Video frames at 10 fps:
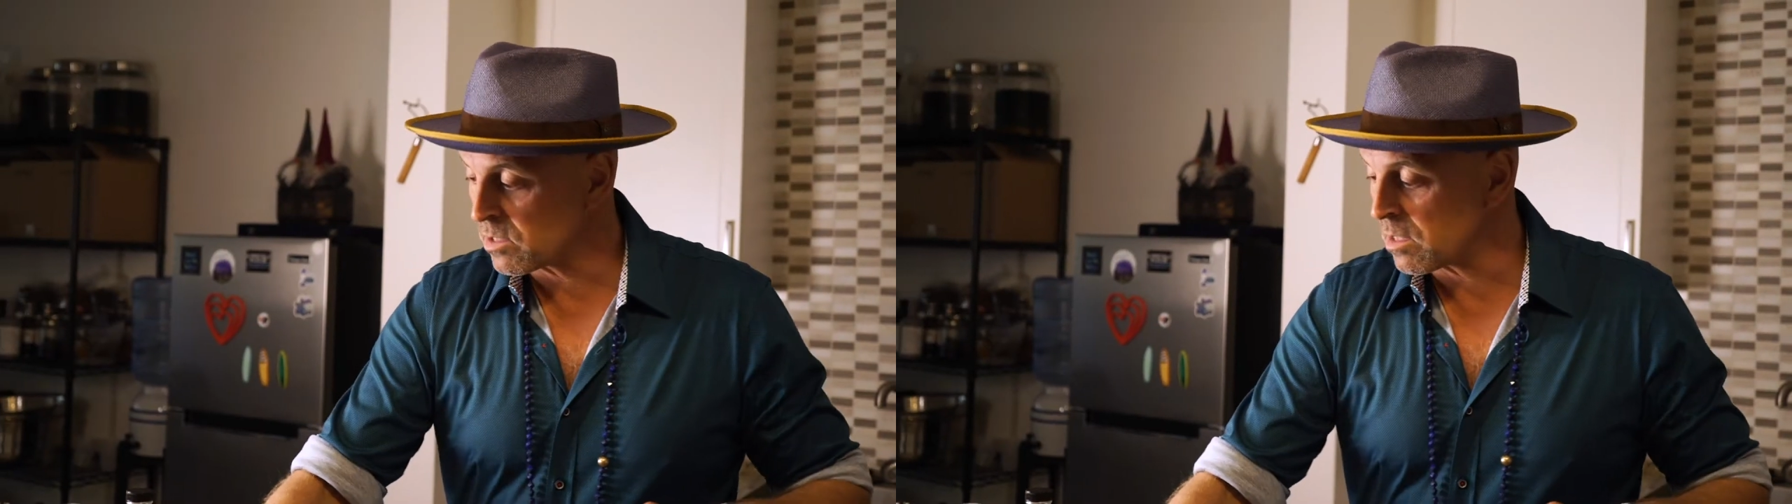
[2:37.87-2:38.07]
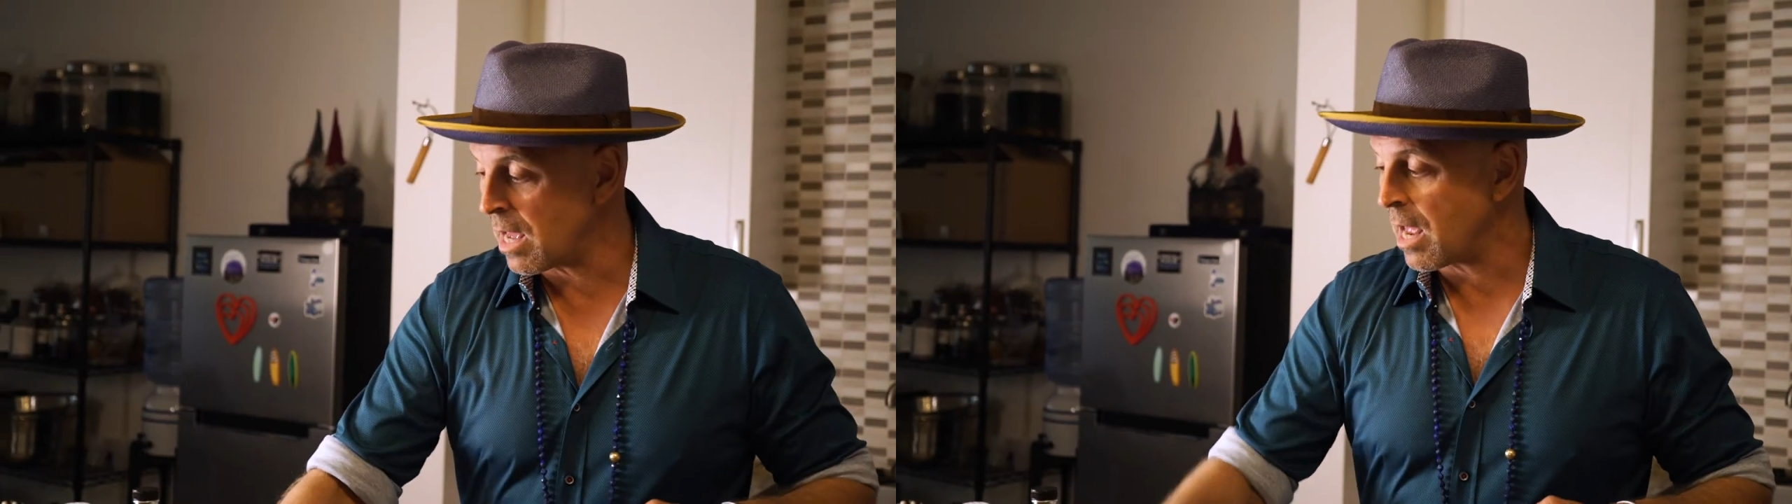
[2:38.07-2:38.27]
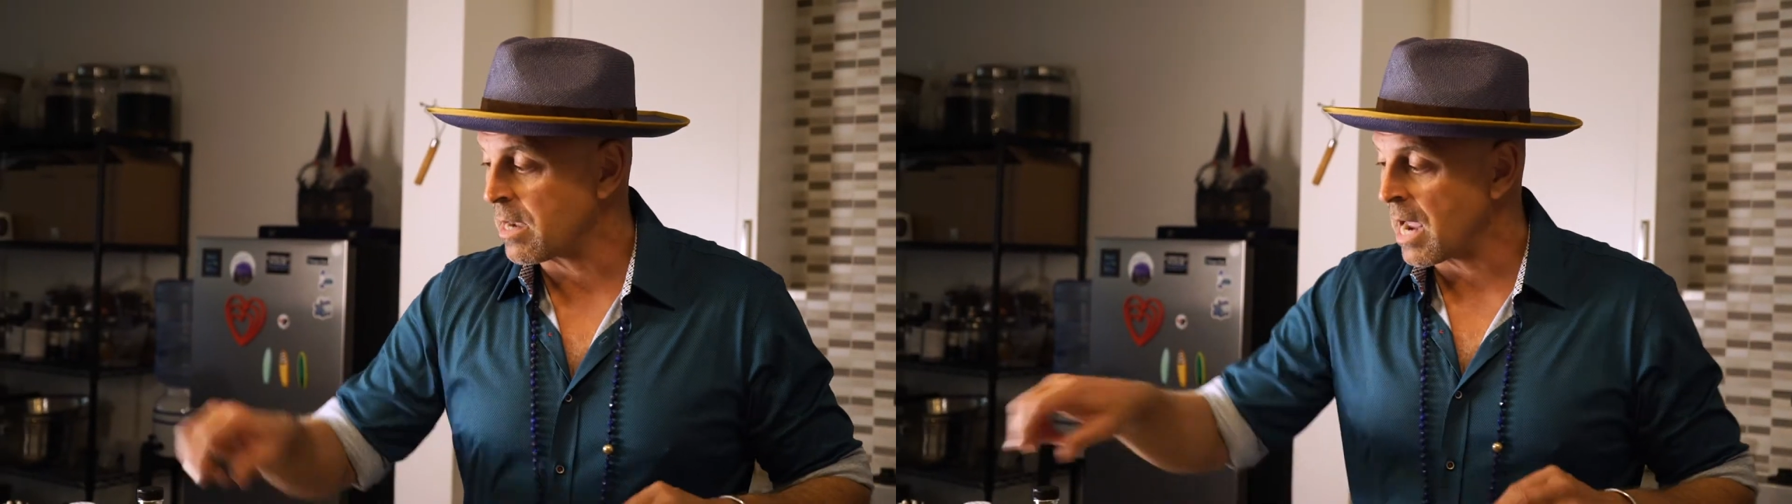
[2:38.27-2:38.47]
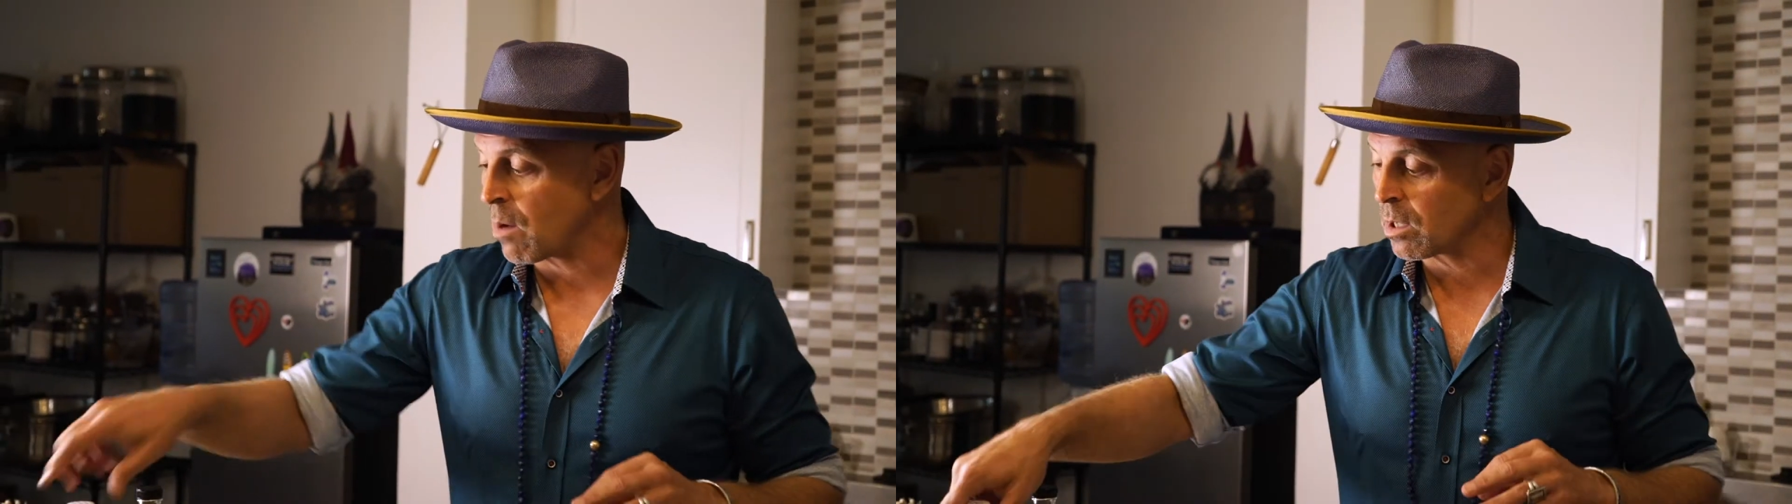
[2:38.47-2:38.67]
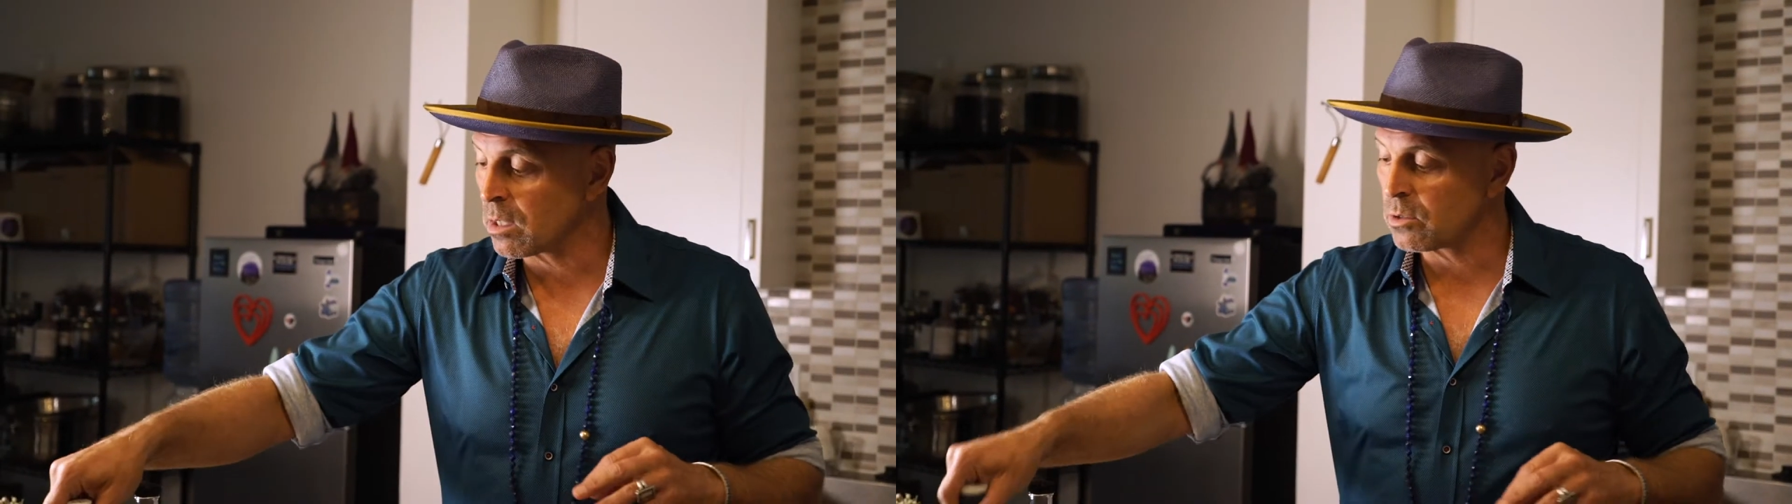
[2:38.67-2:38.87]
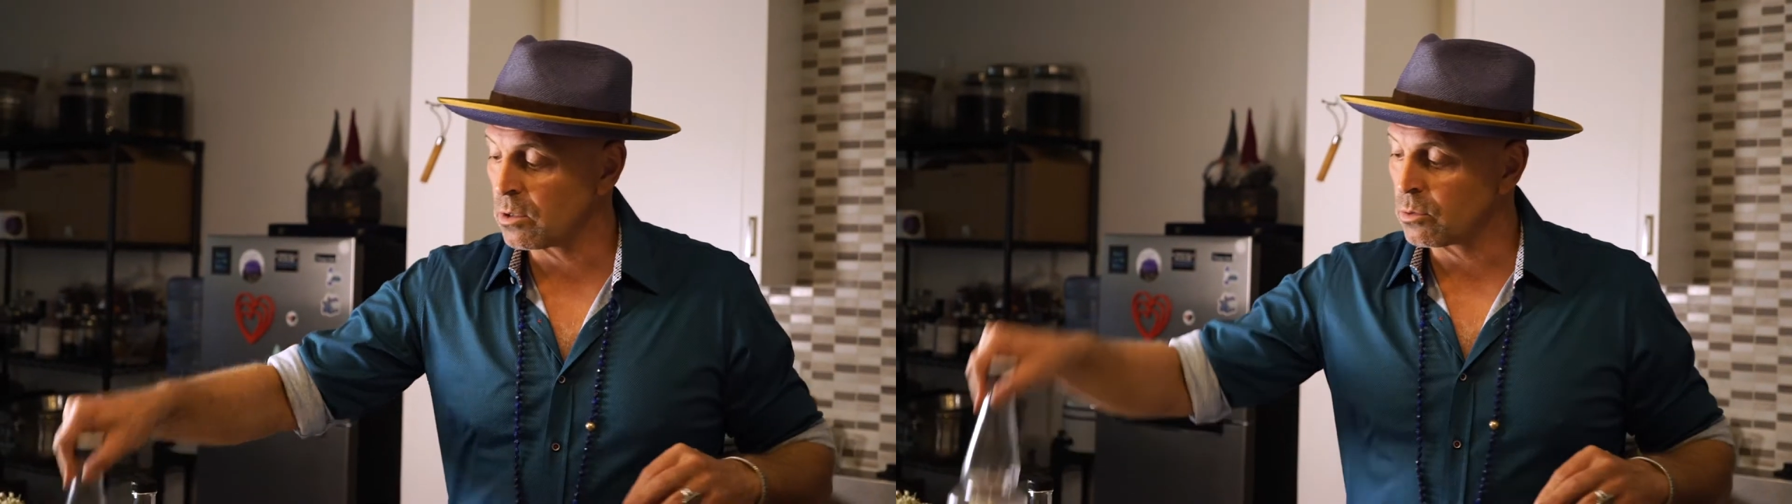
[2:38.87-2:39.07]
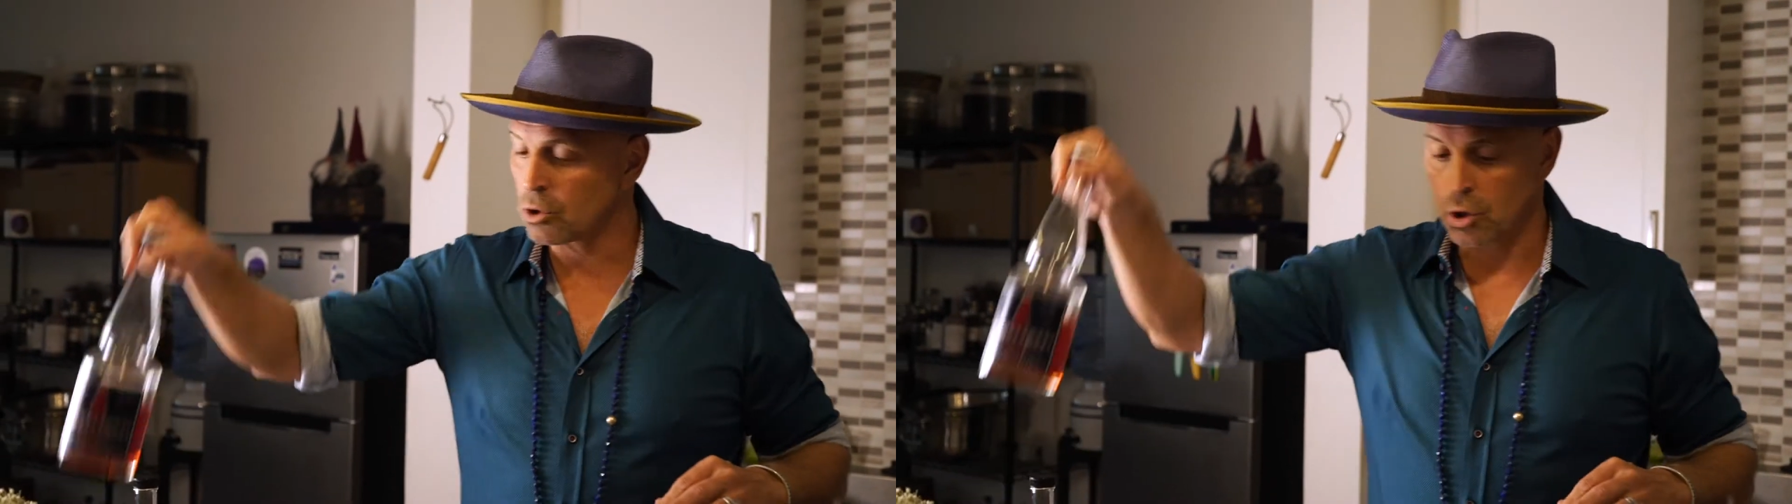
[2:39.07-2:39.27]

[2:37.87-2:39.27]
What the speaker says: of that, and now we're gonna do